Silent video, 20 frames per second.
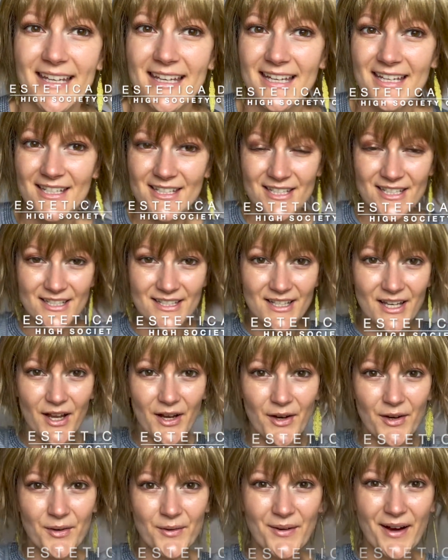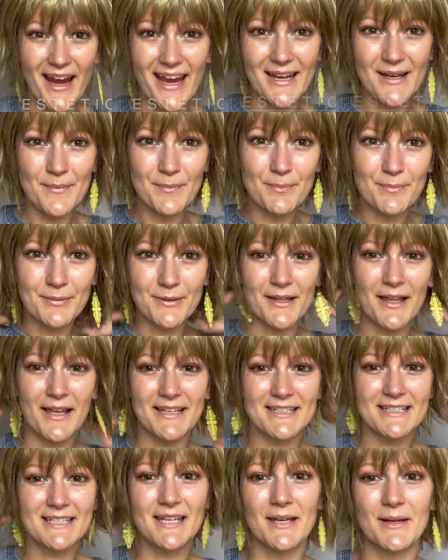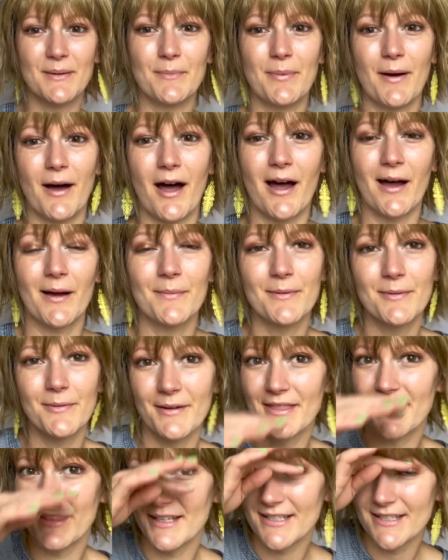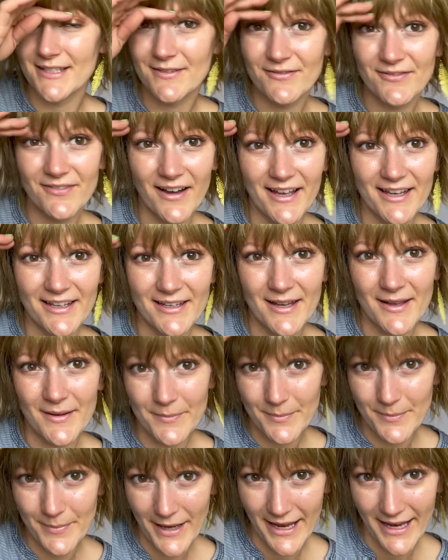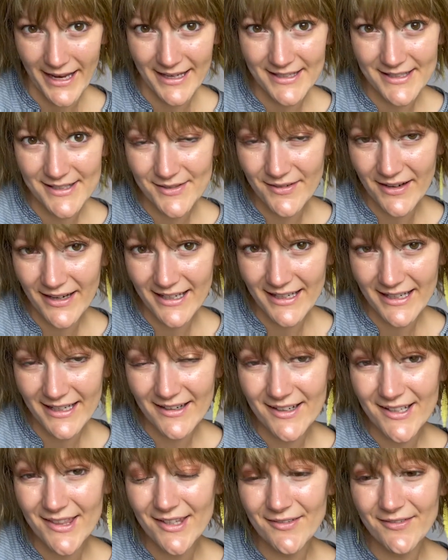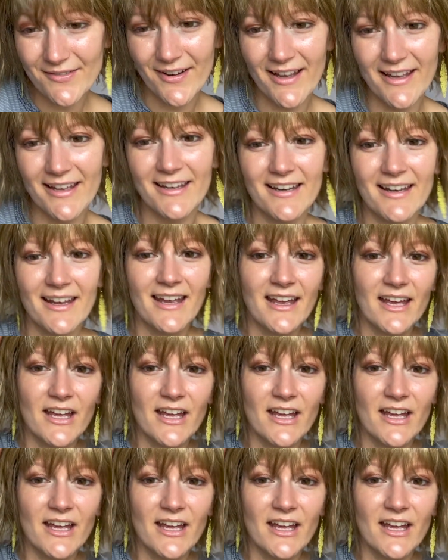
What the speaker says: She's a great blunt bob with these fun bangs right here in the front.